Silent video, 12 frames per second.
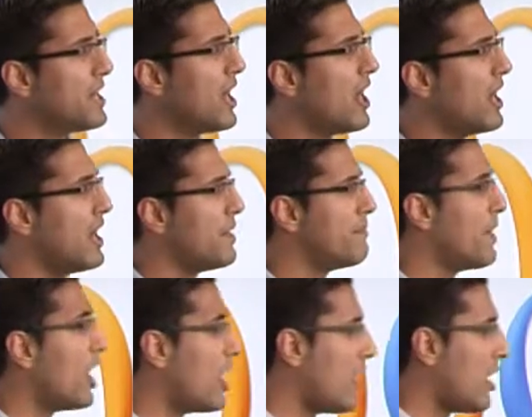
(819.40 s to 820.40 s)
um,
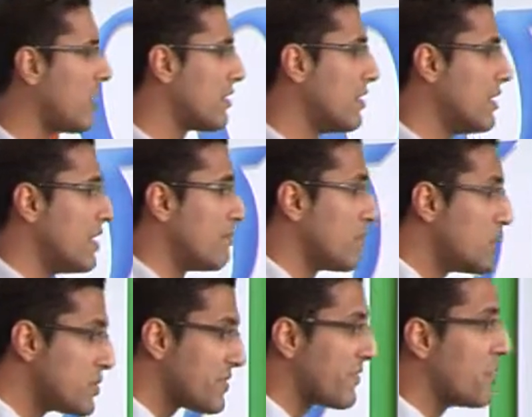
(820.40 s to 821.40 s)
are
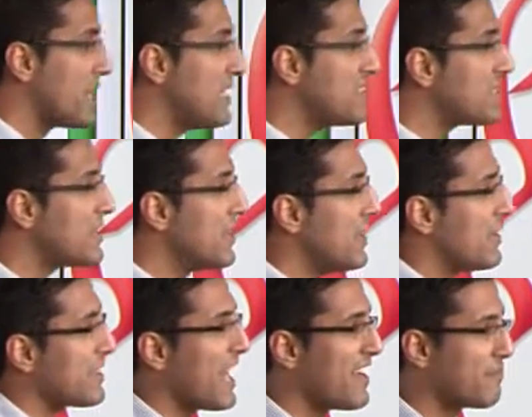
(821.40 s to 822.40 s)
pools of cookies
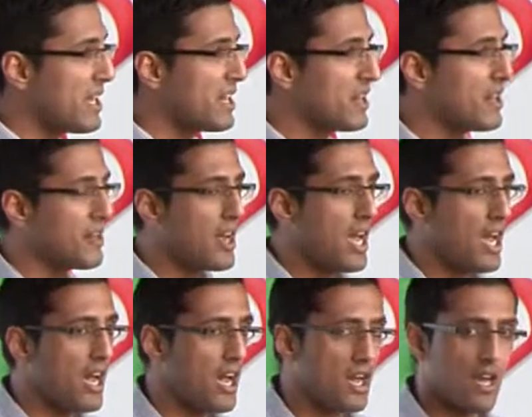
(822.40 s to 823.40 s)
that have been
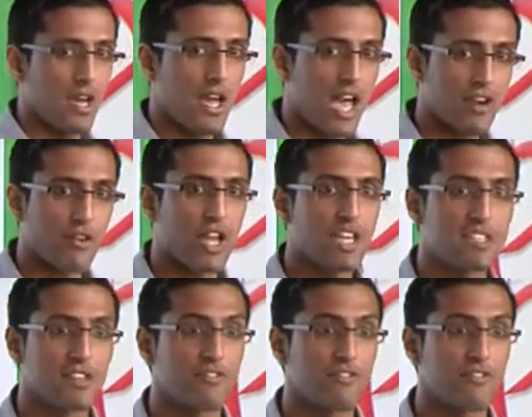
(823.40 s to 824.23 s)
Uh, aggregated